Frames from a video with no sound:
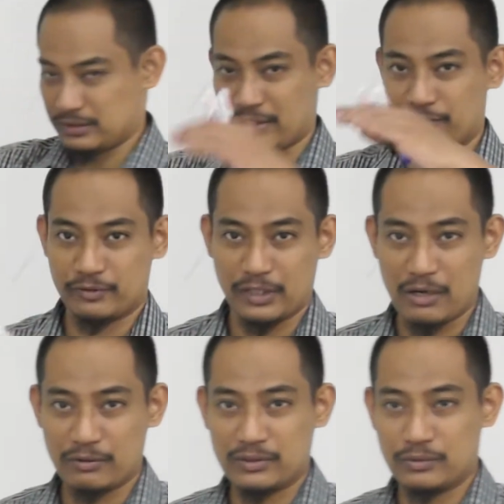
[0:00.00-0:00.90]
that
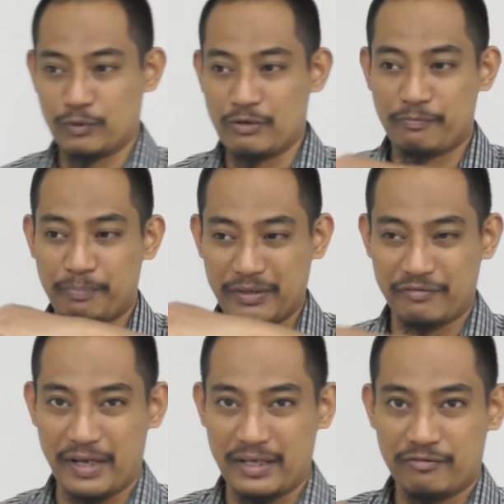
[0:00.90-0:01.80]
ground will
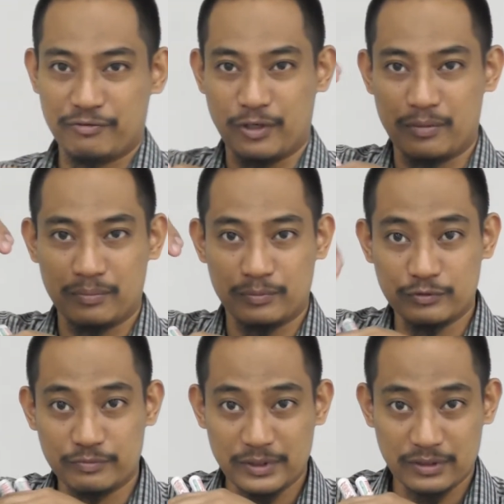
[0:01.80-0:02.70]
prevent from
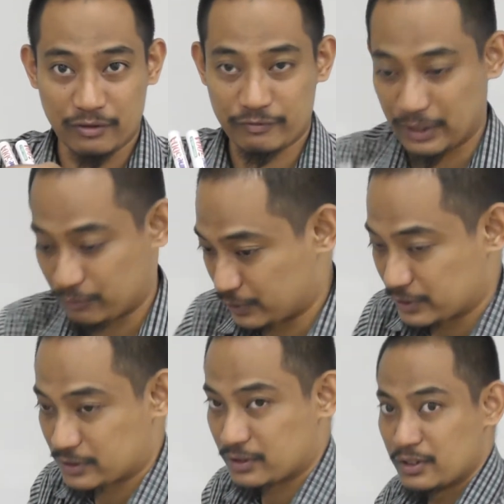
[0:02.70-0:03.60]
movement of
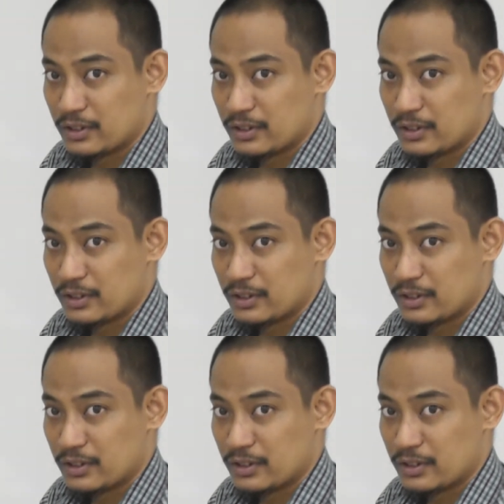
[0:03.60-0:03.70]
downwards.